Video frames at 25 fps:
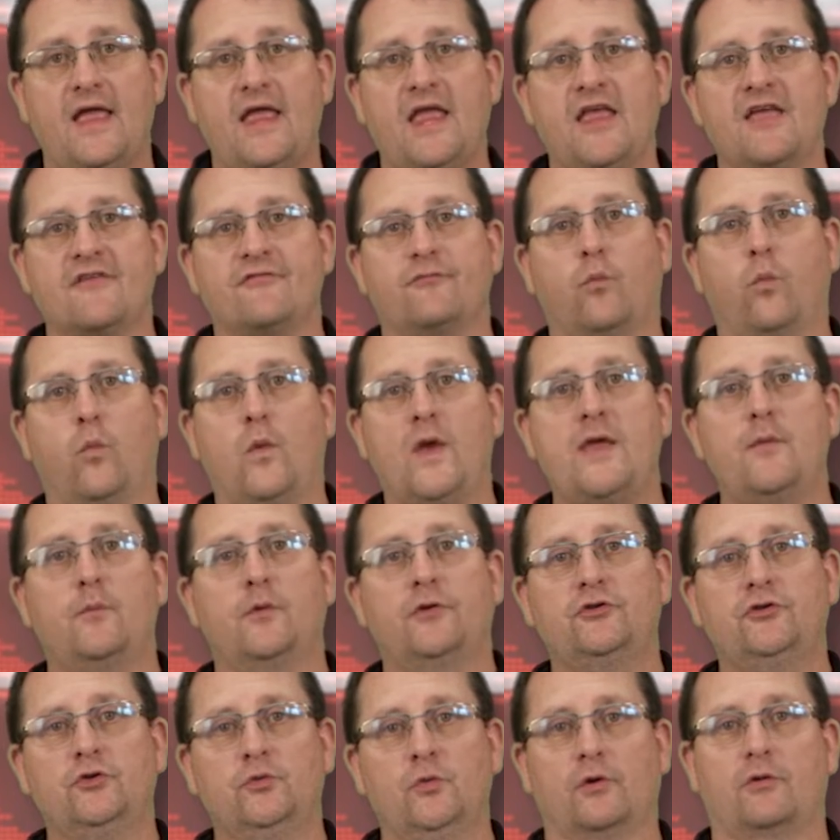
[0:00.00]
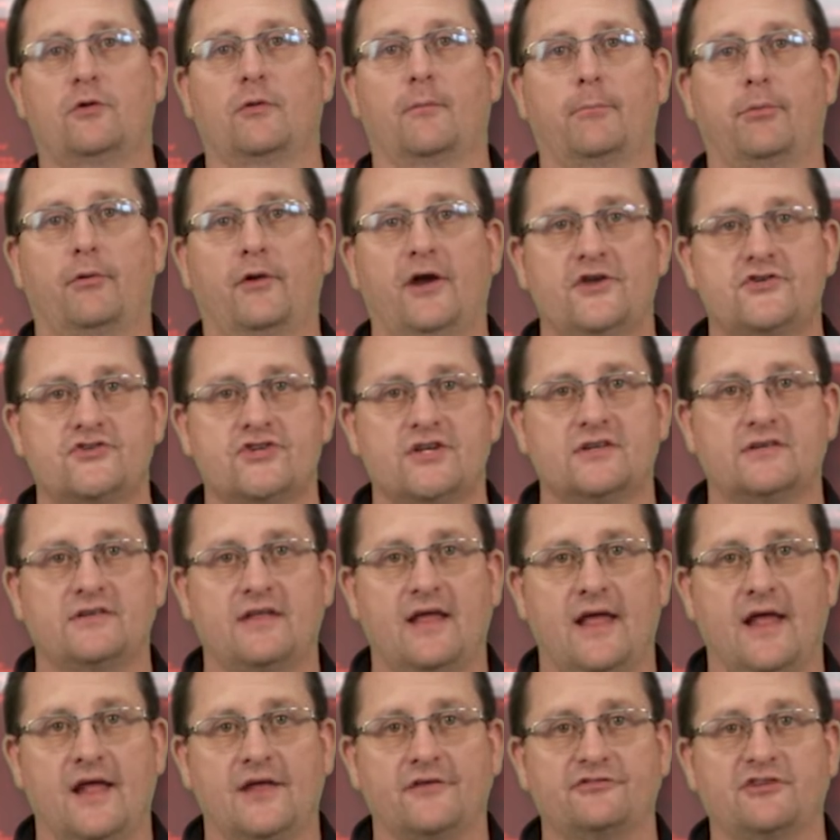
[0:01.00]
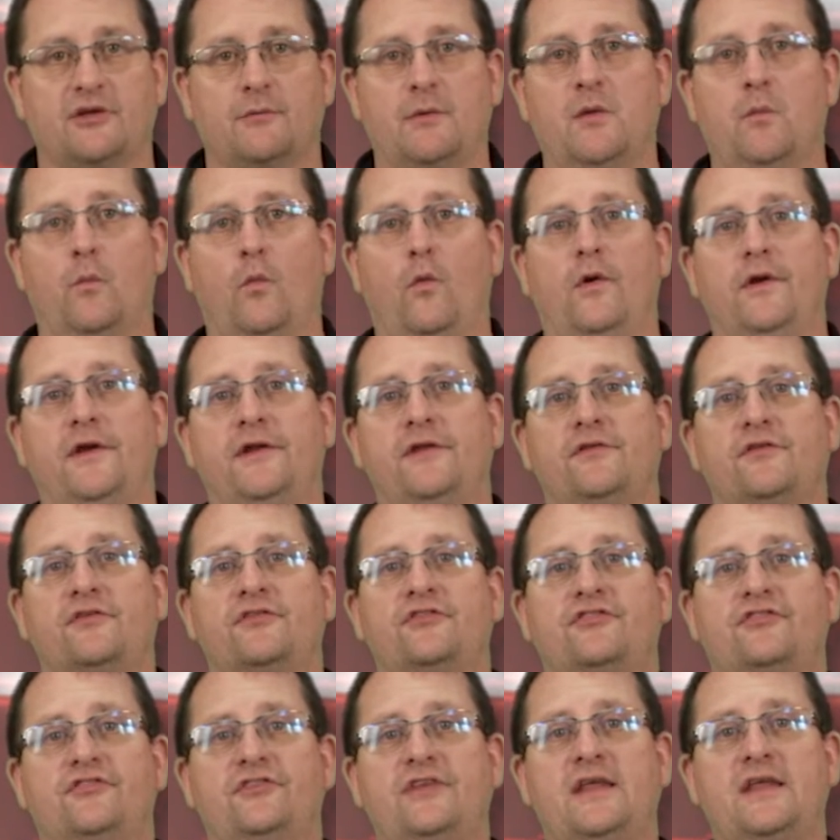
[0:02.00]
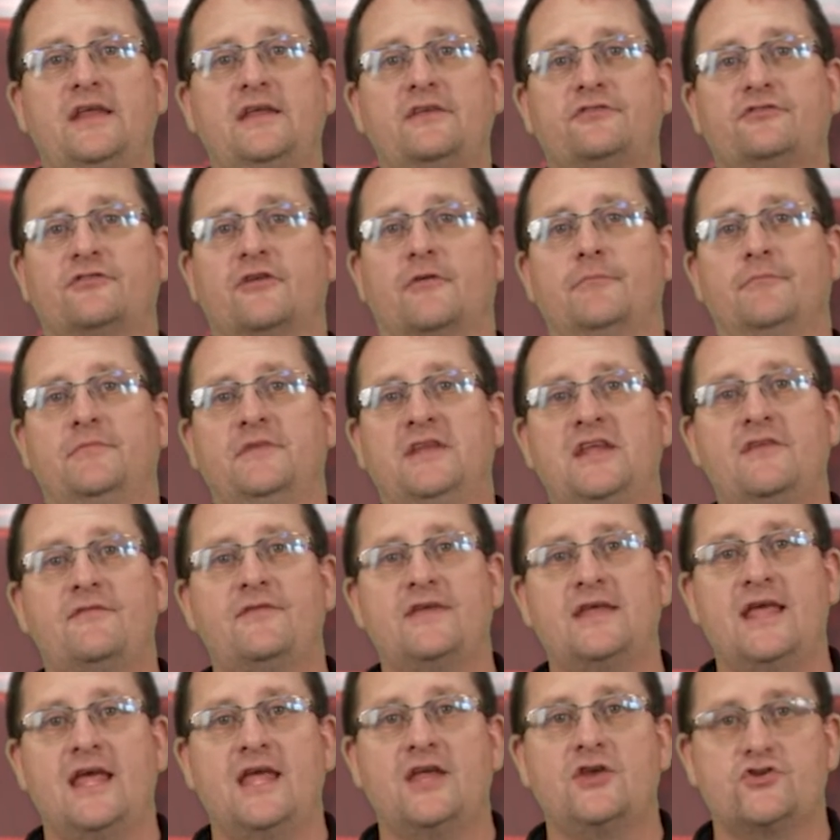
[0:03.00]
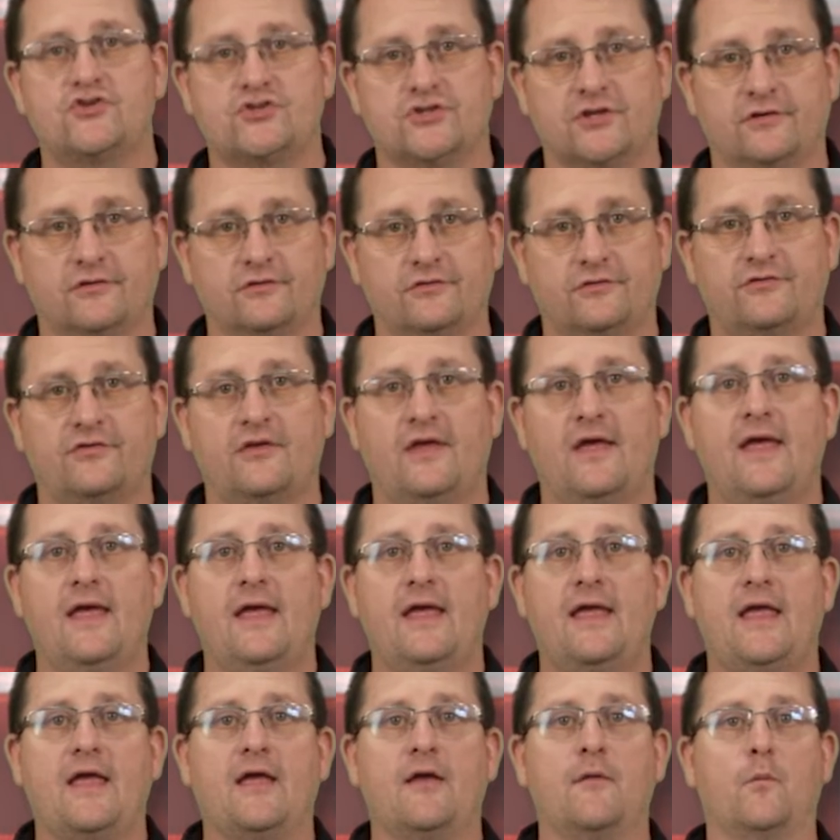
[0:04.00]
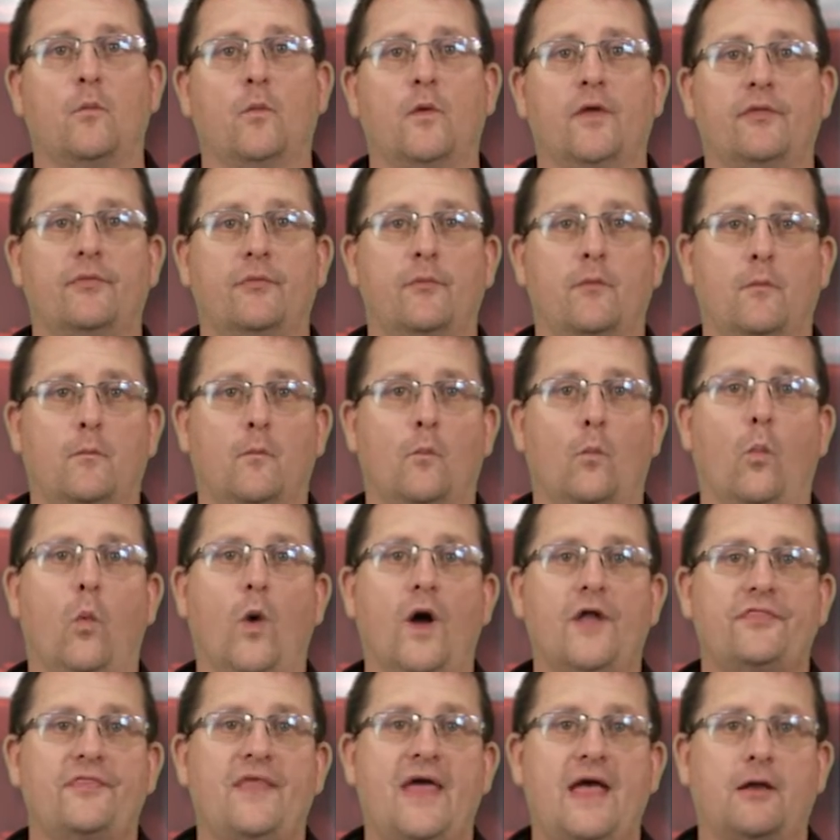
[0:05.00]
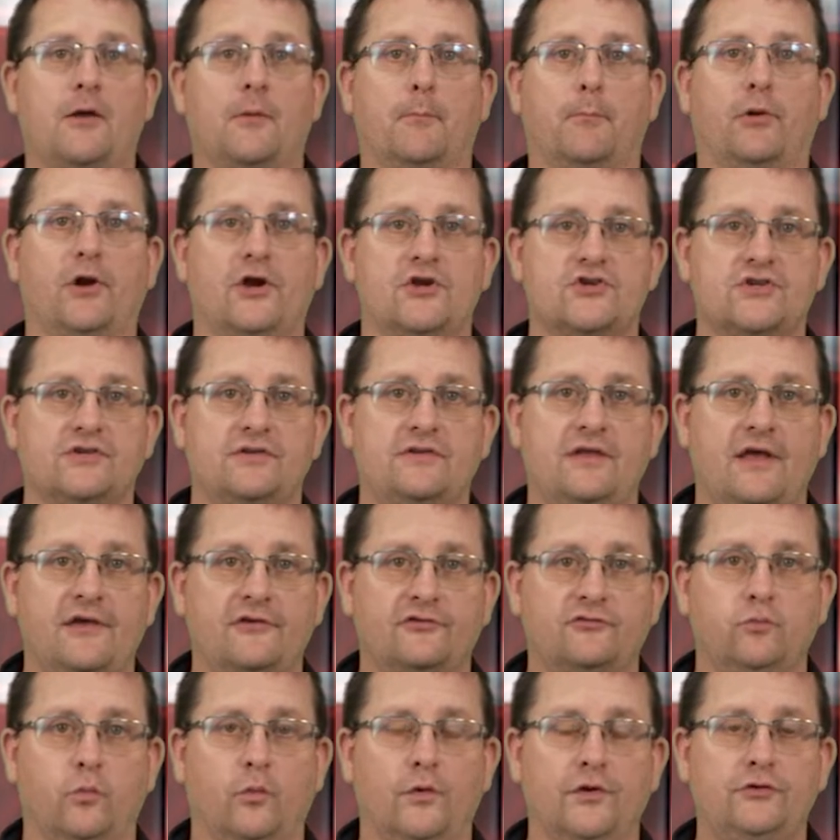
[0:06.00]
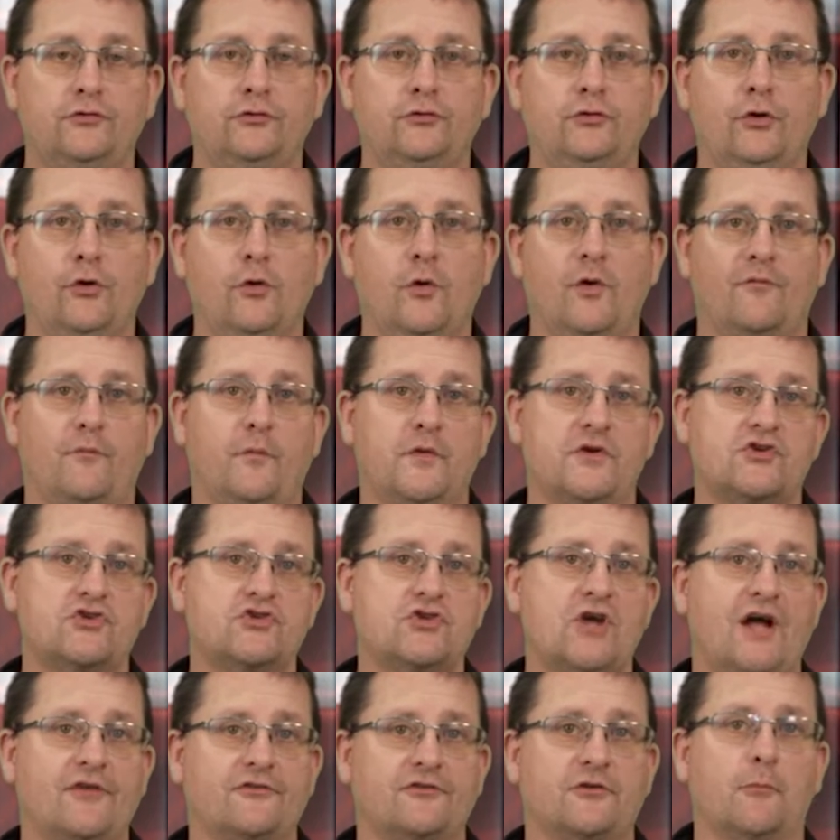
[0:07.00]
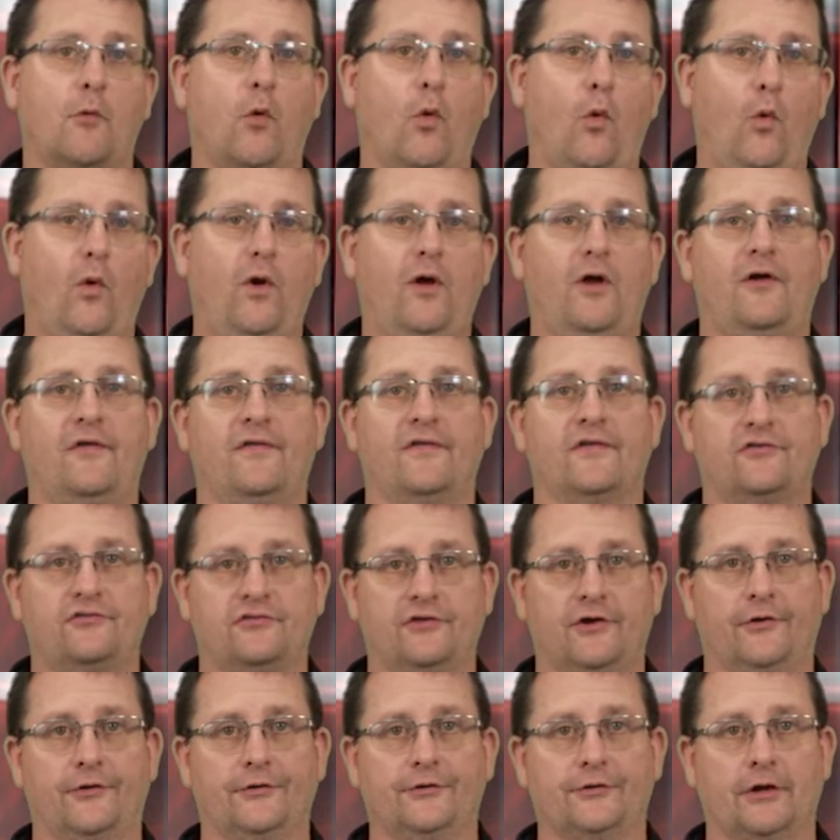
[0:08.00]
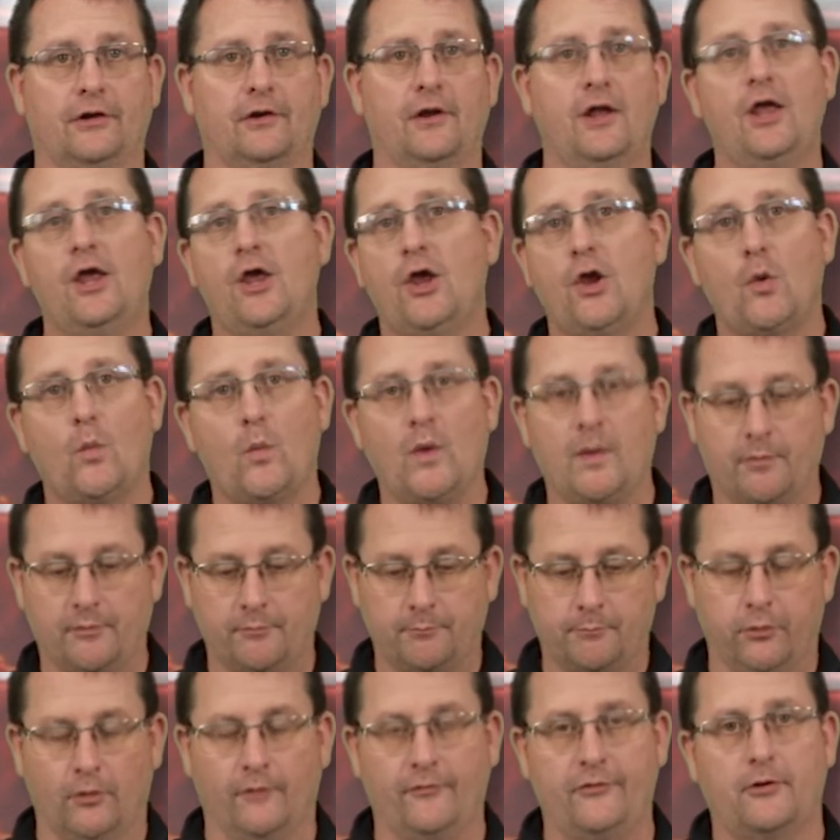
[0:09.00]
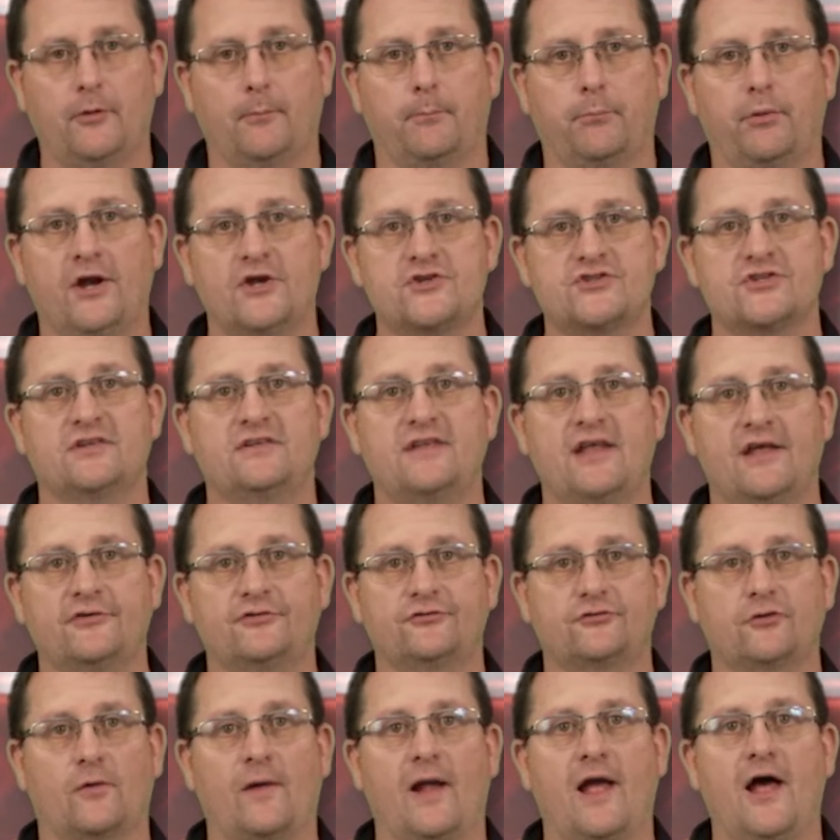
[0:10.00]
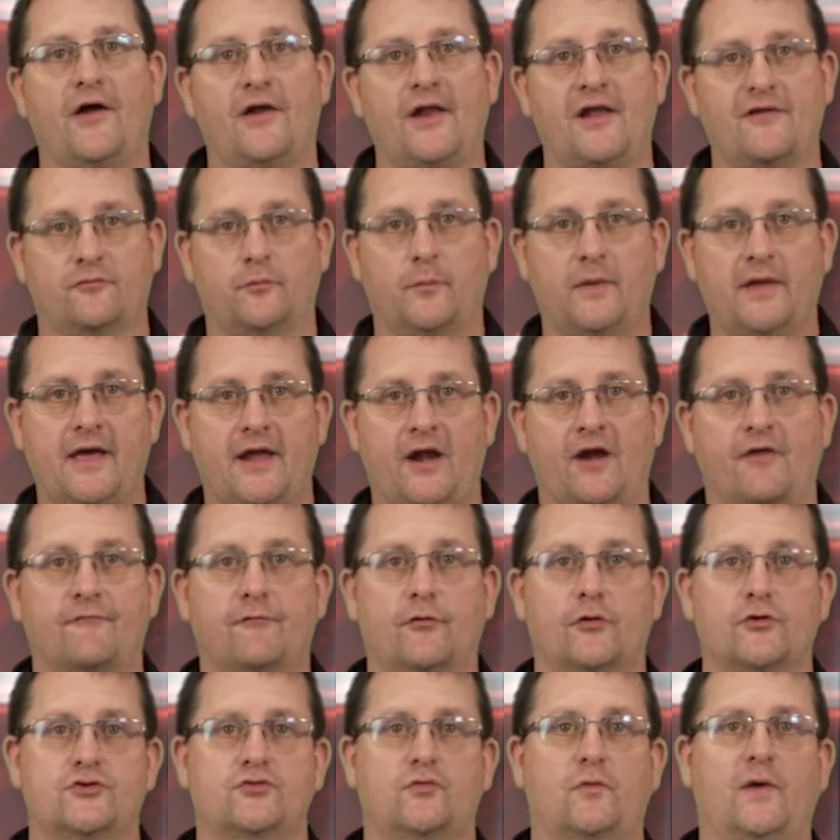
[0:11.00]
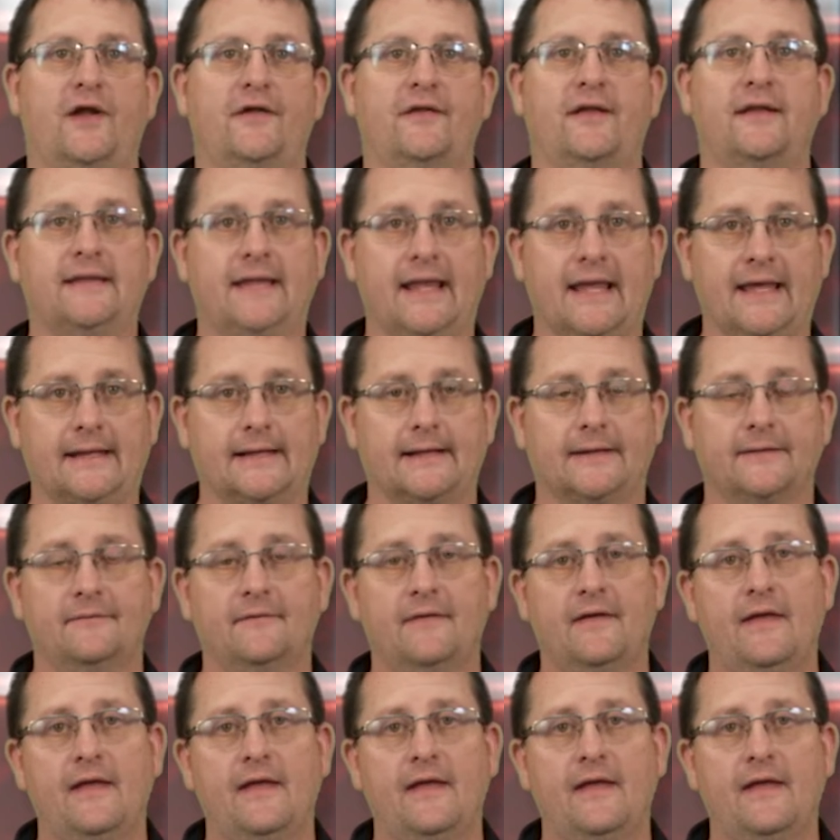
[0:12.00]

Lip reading: if we would do a compression test and we wanted to see some deviations with what that compression test would do if we shot some oil in the cylinder, we would pull the compression tester out after we got our first round of data.